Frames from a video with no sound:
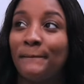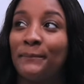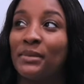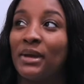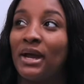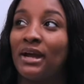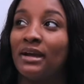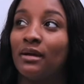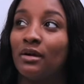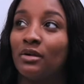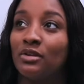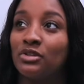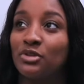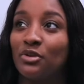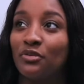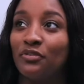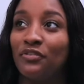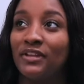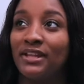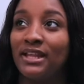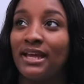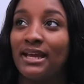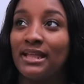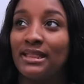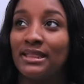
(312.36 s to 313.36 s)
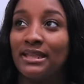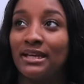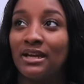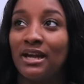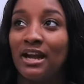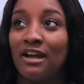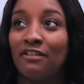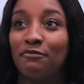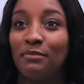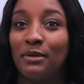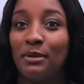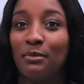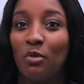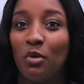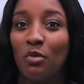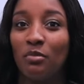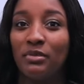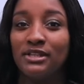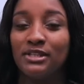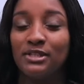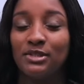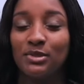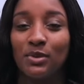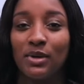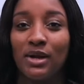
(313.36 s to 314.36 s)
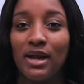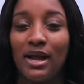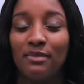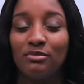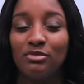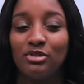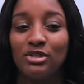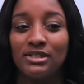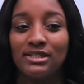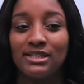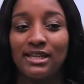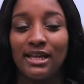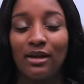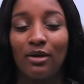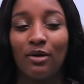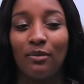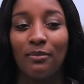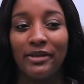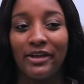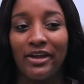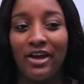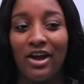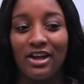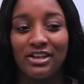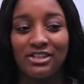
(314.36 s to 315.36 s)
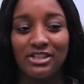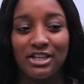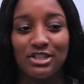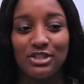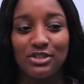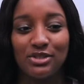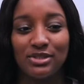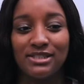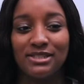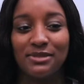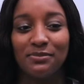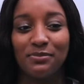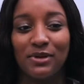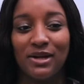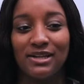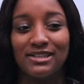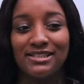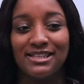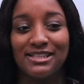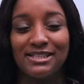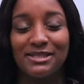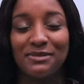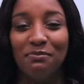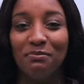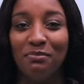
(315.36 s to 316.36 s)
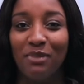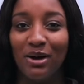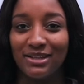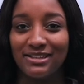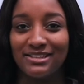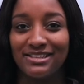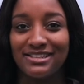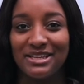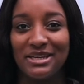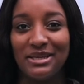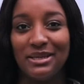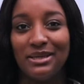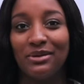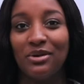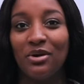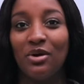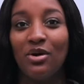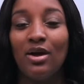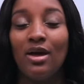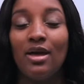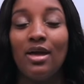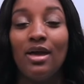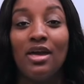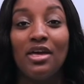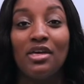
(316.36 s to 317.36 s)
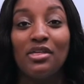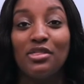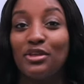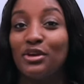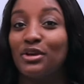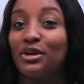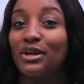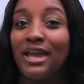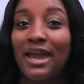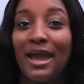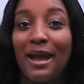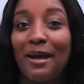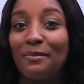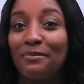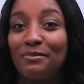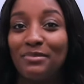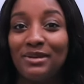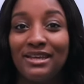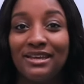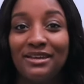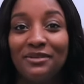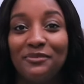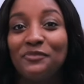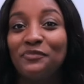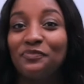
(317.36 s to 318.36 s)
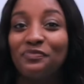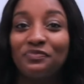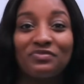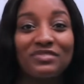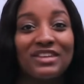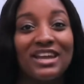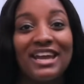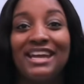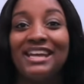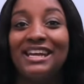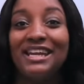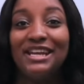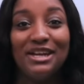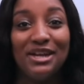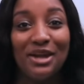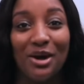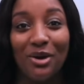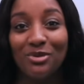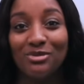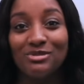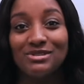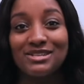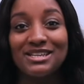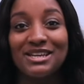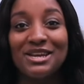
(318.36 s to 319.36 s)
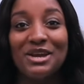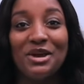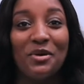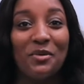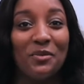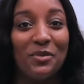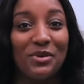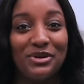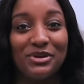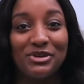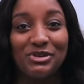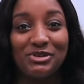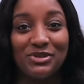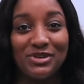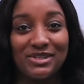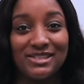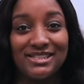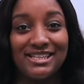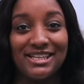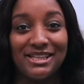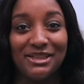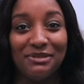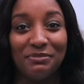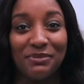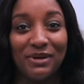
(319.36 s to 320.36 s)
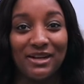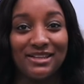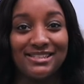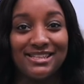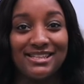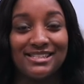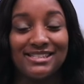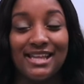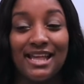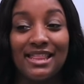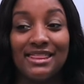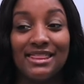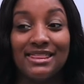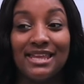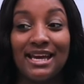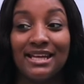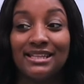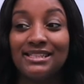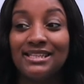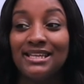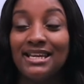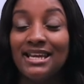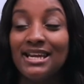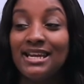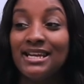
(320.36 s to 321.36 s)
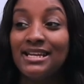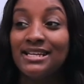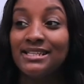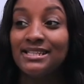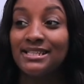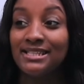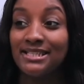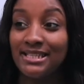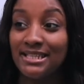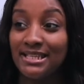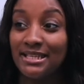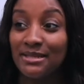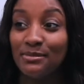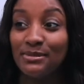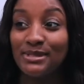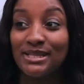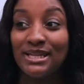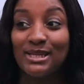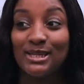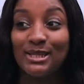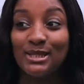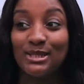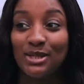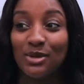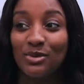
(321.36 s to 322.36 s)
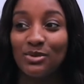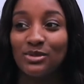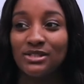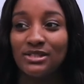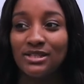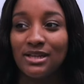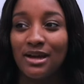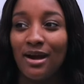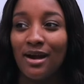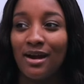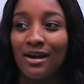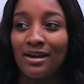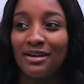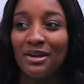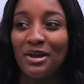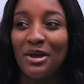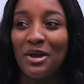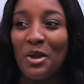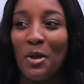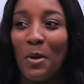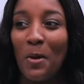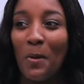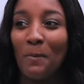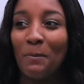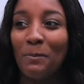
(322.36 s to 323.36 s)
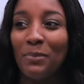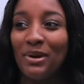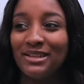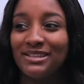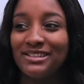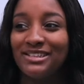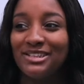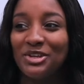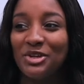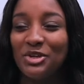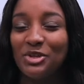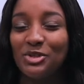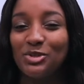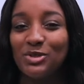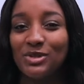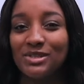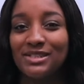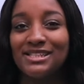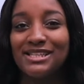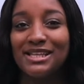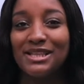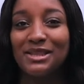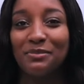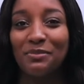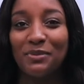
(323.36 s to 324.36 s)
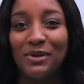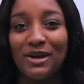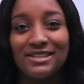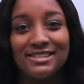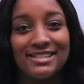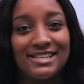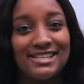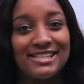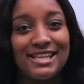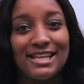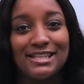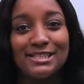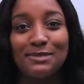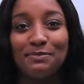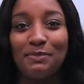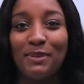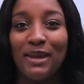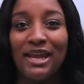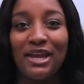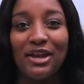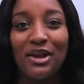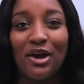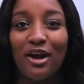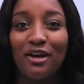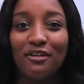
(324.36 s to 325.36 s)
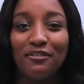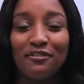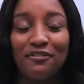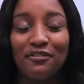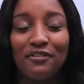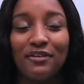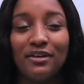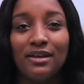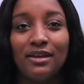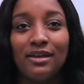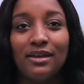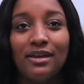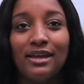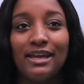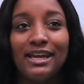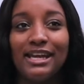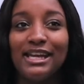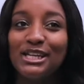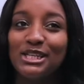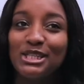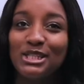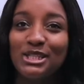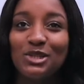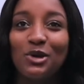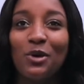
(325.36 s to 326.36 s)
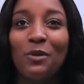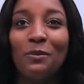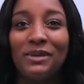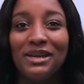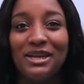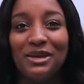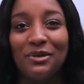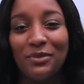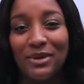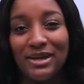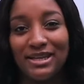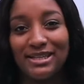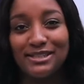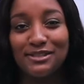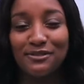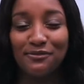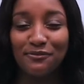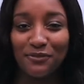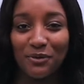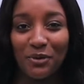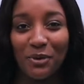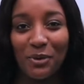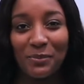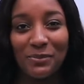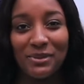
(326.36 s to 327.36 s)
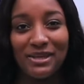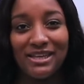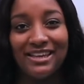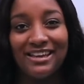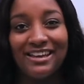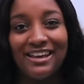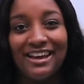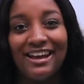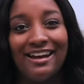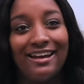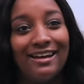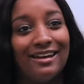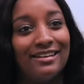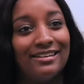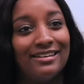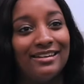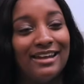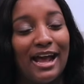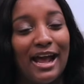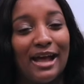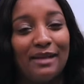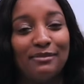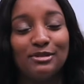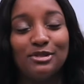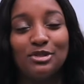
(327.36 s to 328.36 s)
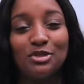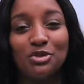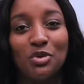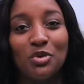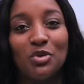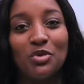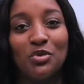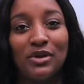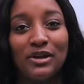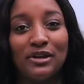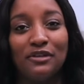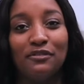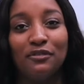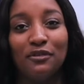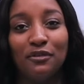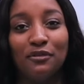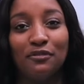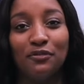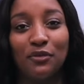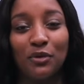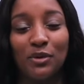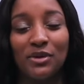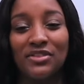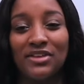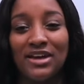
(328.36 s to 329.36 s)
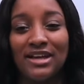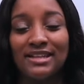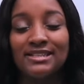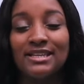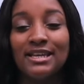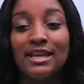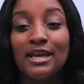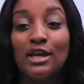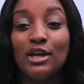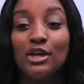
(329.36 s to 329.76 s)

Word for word: I also feel like there have been moments where I'm just like, oh my gosh, I trust the process, but, you know, there can't be any doubt when you're trusting the process. And that seems and sounds hard, but trusting the process has paid off in so many ways for me, and I'm so grateful for that.